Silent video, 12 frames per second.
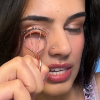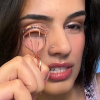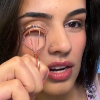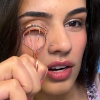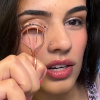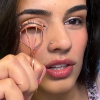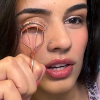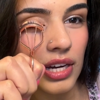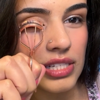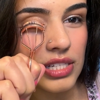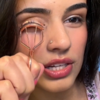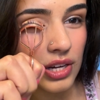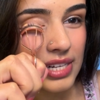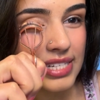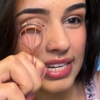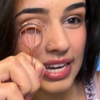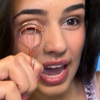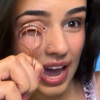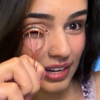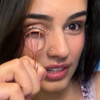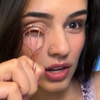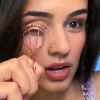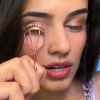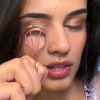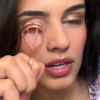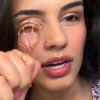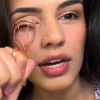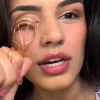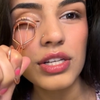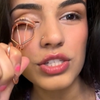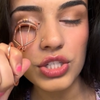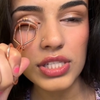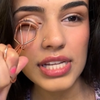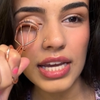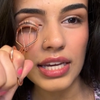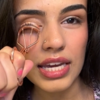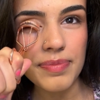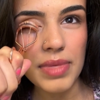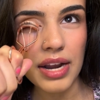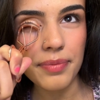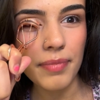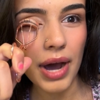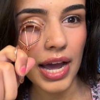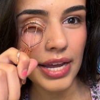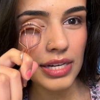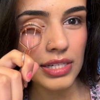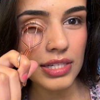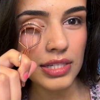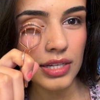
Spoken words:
It's not gonna look as good as it can look. So just like keep that in mind.